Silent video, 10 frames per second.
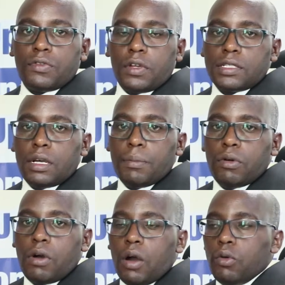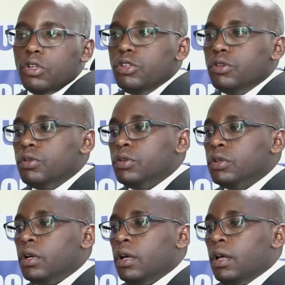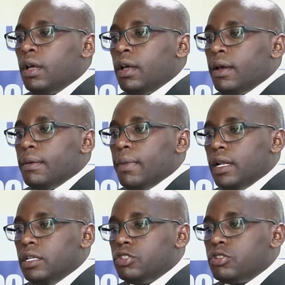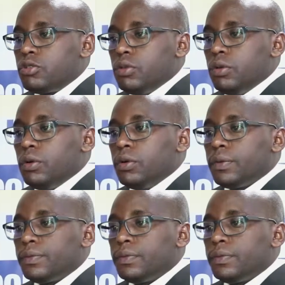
for example, how would you manage to